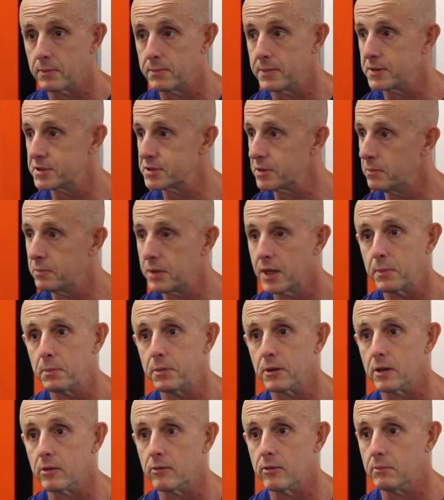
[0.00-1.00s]
I mean, there's some
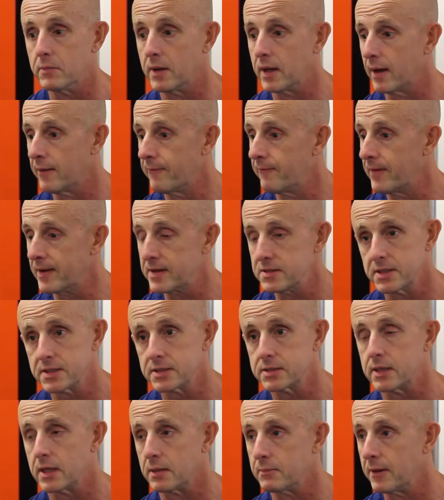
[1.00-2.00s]
people who may have
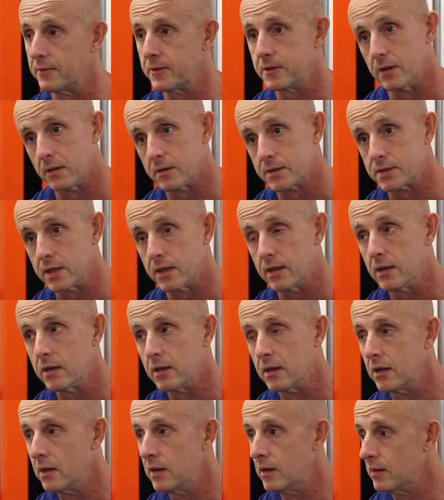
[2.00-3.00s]
fantastic methodology.
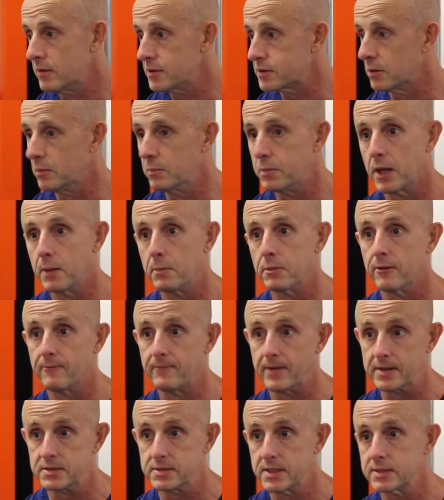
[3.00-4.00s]
Some people are
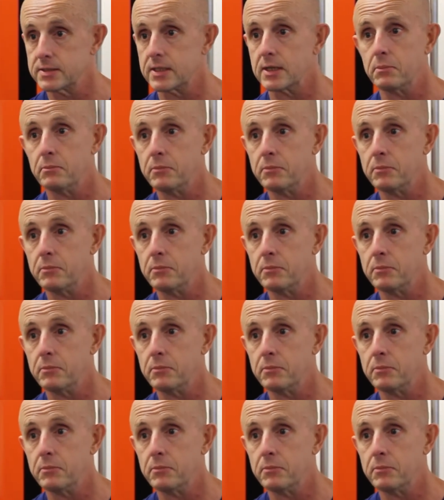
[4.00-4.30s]
fantastic